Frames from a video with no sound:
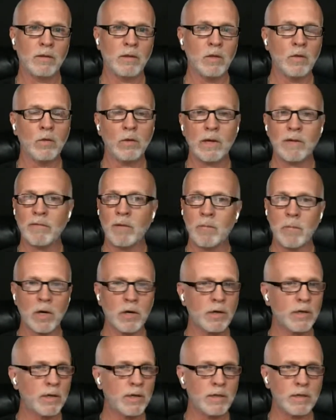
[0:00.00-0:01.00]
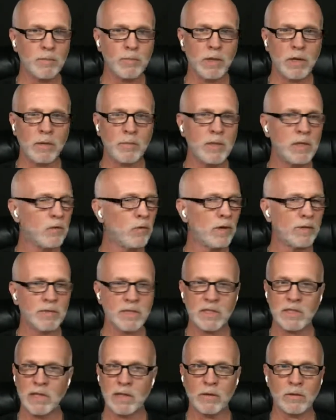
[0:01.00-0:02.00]
You don't have a marketing department. You don't have a
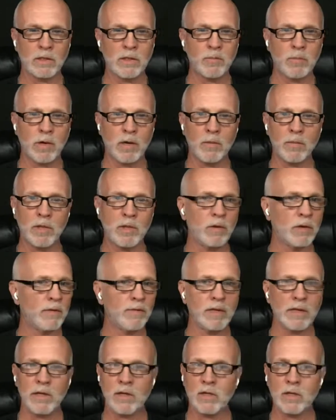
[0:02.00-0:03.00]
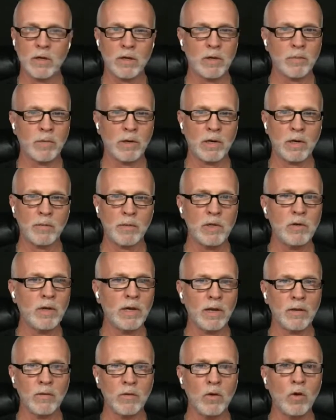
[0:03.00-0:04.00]
sales department. You don't have an HR department. You
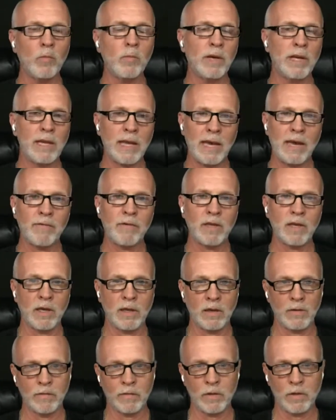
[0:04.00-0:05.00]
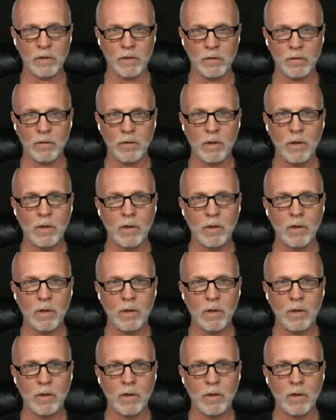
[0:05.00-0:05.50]
got nobody advocating for you.